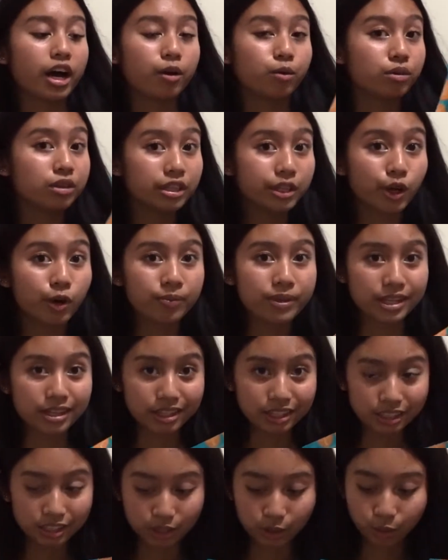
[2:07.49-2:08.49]
I really hope that
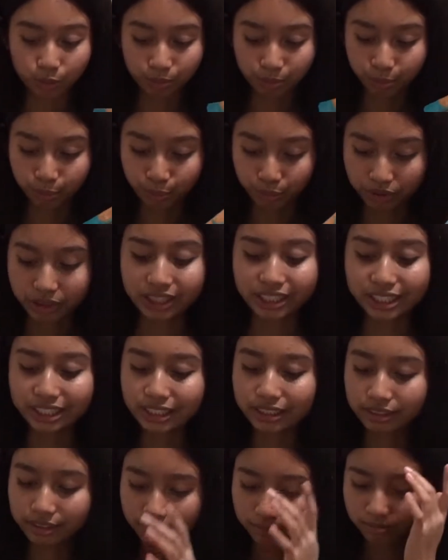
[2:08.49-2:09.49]
these don't
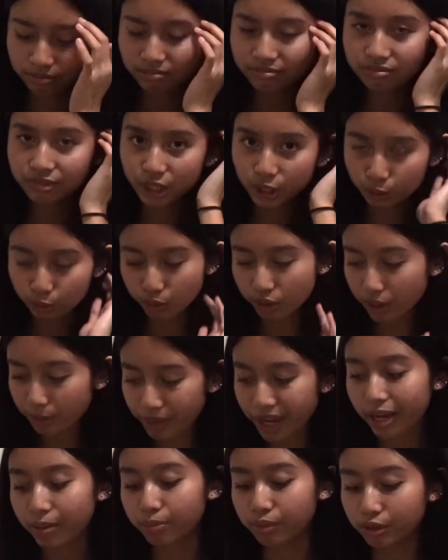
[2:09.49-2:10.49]
bleed through the
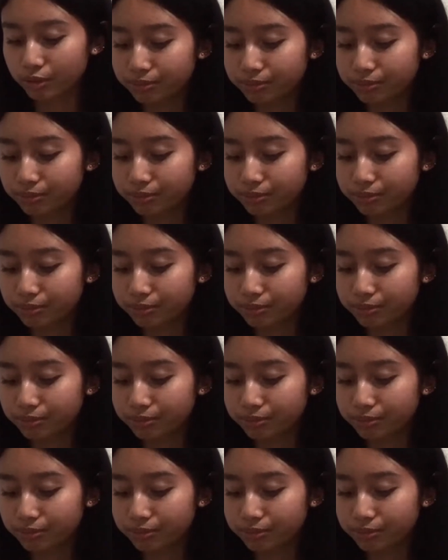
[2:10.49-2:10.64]
paper.